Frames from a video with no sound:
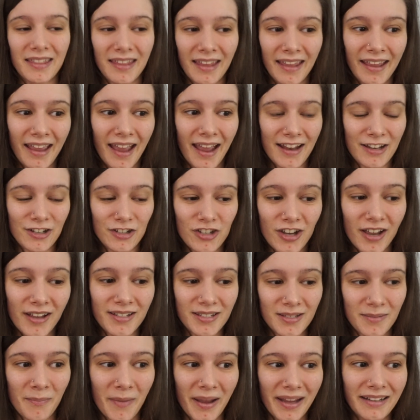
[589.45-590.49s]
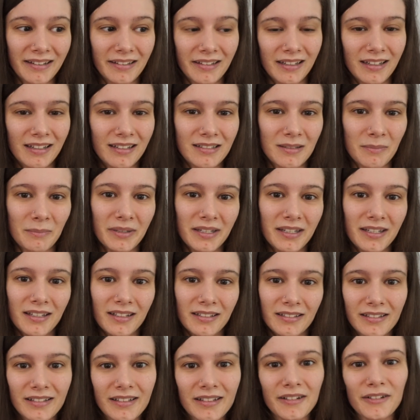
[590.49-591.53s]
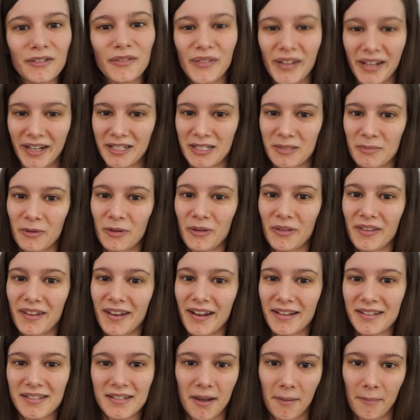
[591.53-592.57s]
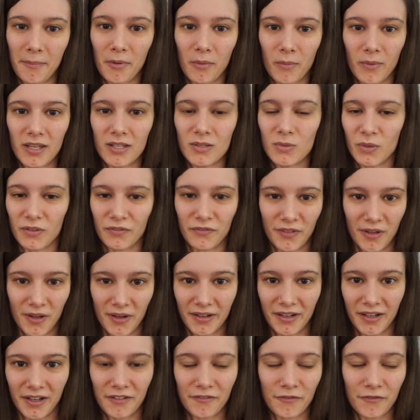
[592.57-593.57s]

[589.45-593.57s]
think I just might need to be a little flexible in the next couple of weeks with vlogging,